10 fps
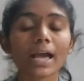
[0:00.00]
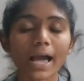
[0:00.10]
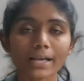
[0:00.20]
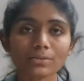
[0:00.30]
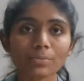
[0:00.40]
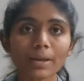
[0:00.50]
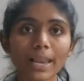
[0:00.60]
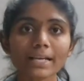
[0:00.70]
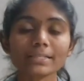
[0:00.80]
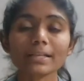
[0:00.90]
as well
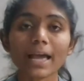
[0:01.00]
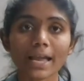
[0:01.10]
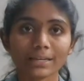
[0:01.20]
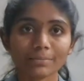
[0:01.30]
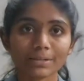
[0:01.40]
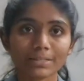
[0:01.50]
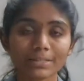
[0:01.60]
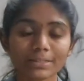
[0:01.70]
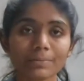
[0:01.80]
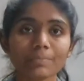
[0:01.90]
as
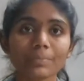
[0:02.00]
animals.